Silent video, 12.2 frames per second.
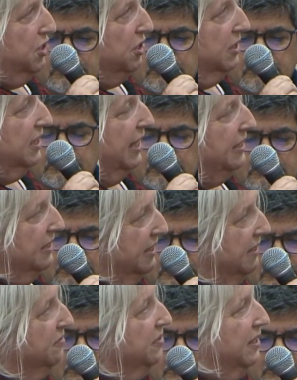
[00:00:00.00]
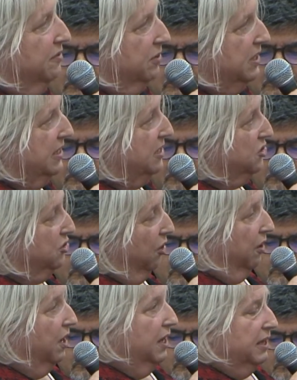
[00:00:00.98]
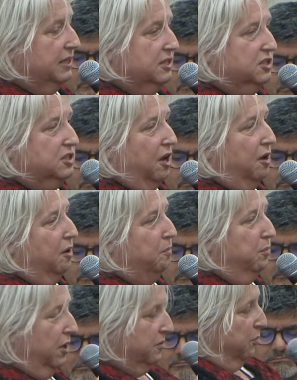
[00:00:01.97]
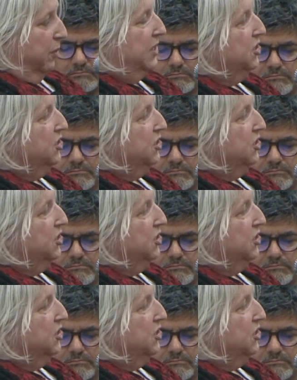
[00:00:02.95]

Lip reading: patient can give every day. So it's blood